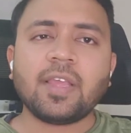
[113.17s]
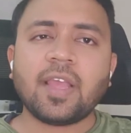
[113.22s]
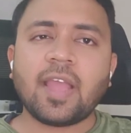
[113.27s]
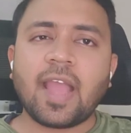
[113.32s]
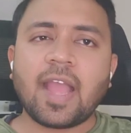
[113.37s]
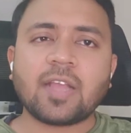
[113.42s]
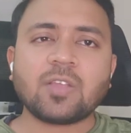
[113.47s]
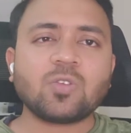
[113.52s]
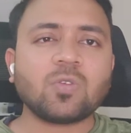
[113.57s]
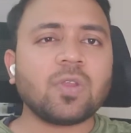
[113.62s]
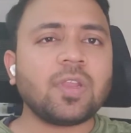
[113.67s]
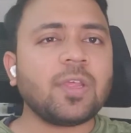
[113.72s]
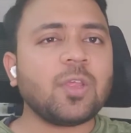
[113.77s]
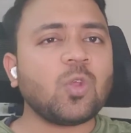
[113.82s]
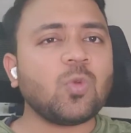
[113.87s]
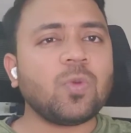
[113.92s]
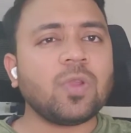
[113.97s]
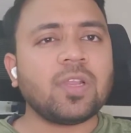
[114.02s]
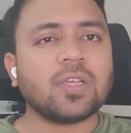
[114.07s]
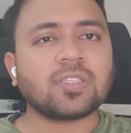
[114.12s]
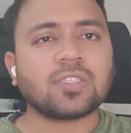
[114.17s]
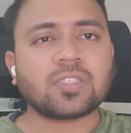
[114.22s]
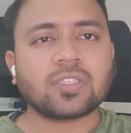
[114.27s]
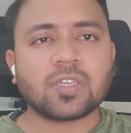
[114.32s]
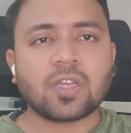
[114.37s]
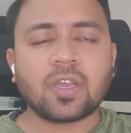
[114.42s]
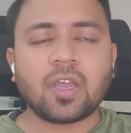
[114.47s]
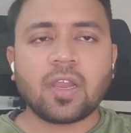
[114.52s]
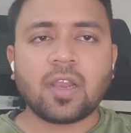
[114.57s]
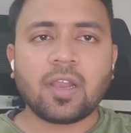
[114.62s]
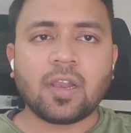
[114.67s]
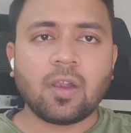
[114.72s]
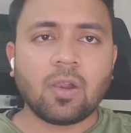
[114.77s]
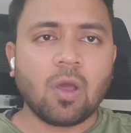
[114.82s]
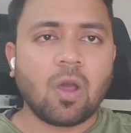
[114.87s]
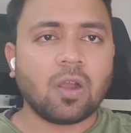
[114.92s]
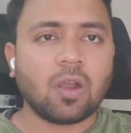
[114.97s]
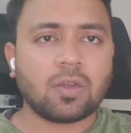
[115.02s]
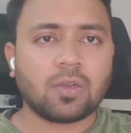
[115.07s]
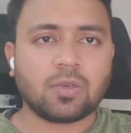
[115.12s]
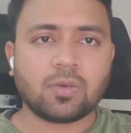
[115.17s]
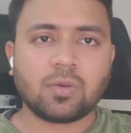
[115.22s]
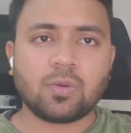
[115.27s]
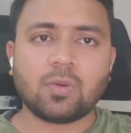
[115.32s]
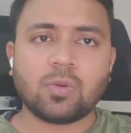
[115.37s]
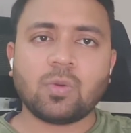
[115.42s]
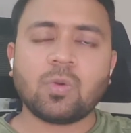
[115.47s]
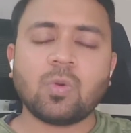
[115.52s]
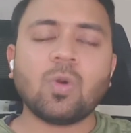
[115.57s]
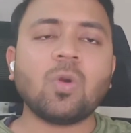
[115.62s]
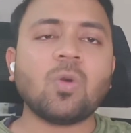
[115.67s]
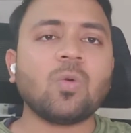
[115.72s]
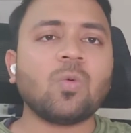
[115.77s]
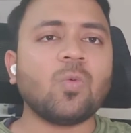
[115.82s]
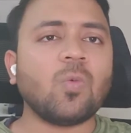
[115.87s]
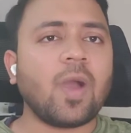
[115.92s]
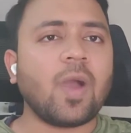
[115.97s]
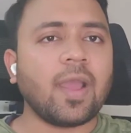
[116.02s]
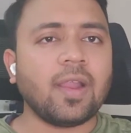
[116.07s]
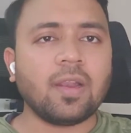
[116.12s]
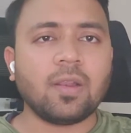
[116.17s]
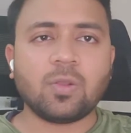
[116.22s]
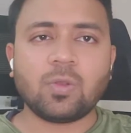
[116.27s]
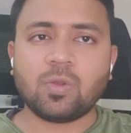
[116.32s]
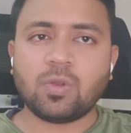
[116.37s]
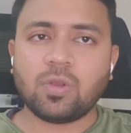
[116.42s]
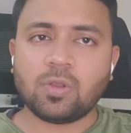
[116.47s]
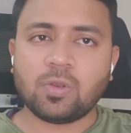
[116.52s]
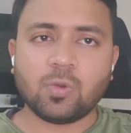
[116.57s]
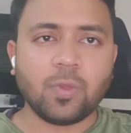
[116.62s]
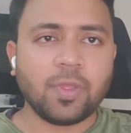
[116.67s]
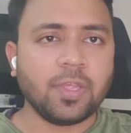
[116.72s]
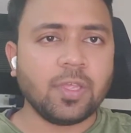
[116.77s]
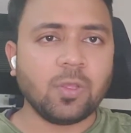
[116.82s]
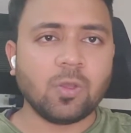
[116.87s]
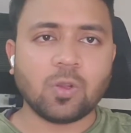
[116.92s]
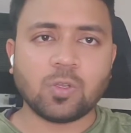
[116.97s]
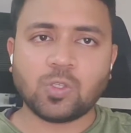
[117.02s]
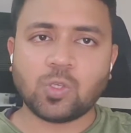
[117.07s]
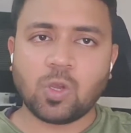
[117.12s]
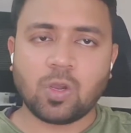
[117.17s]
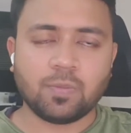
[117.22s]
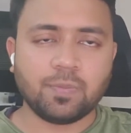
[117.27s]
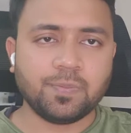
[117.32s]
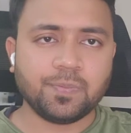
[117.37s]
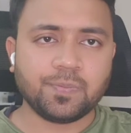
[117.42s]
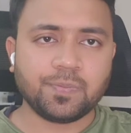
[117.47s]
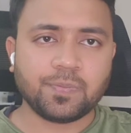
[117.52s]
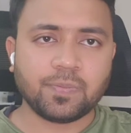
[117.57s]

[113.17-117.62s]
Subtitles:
actually you will struggle a lot while doing your job.